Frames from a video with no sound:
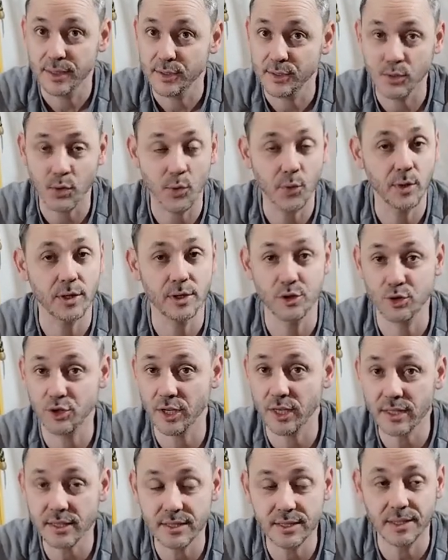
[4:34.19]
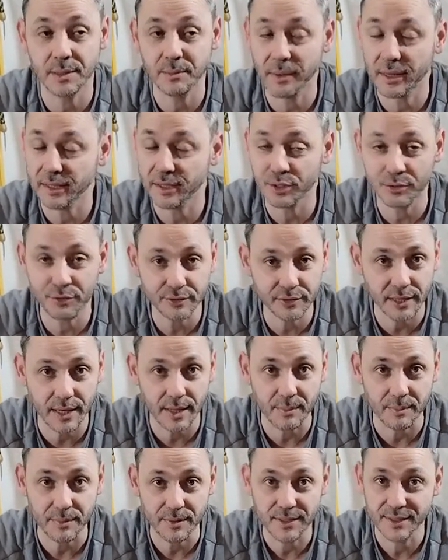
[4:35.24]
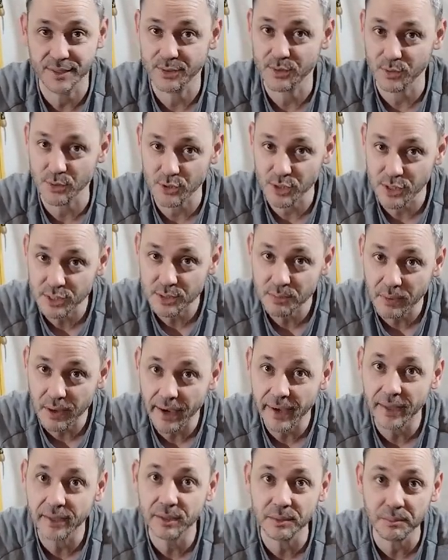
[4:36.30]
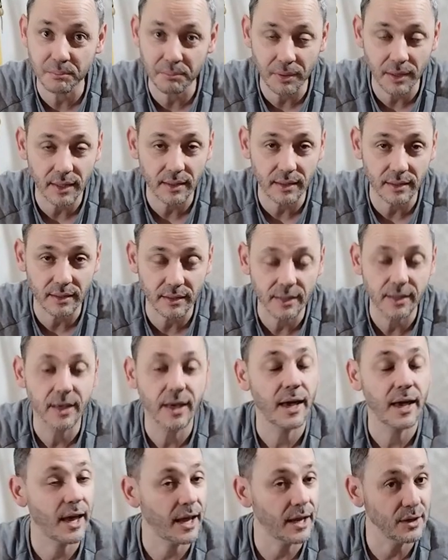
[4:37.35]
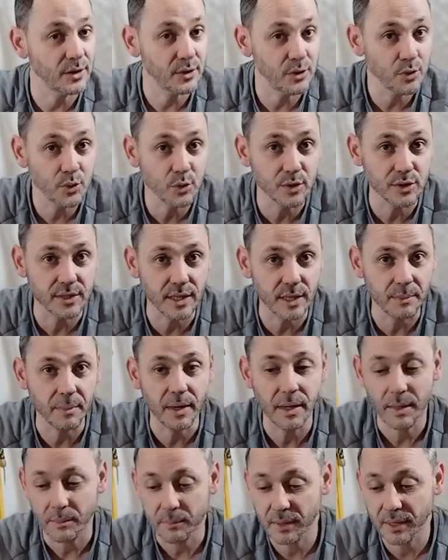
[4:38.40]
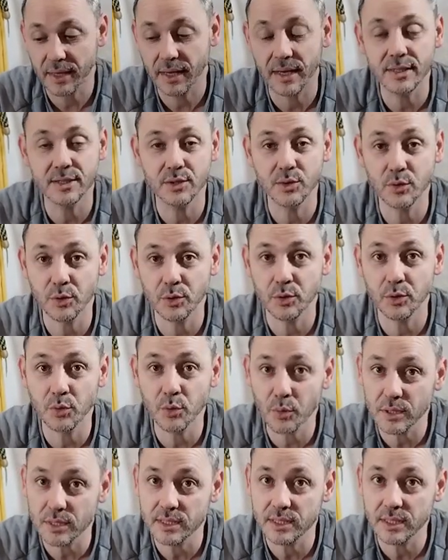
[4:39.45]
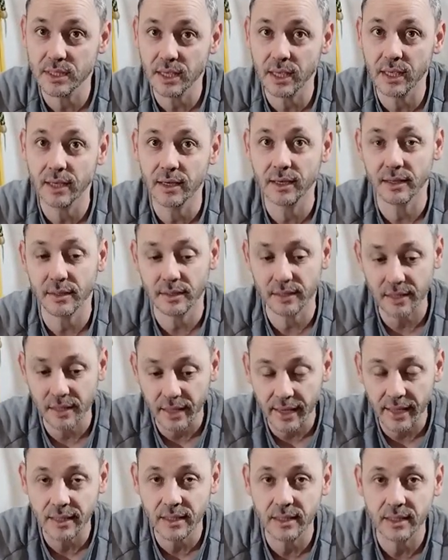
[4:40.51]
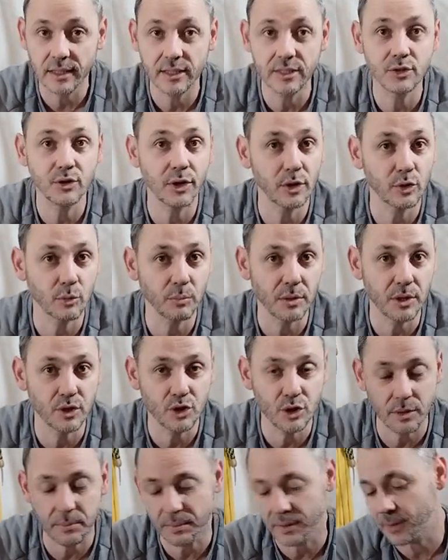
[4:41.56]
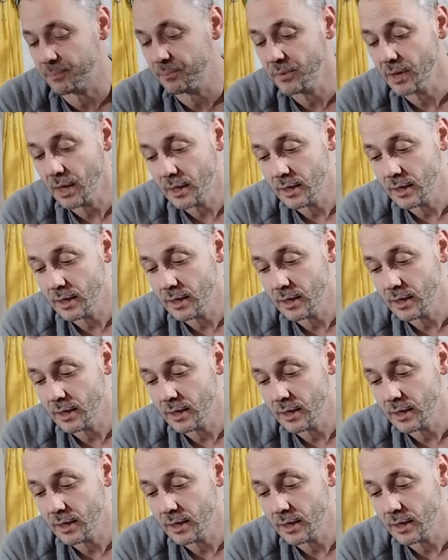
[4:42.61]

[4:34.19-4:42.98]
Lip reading: So it's just a matter of time. So just buy it in bulk and use them because you will see at the end it's going to be cheaper.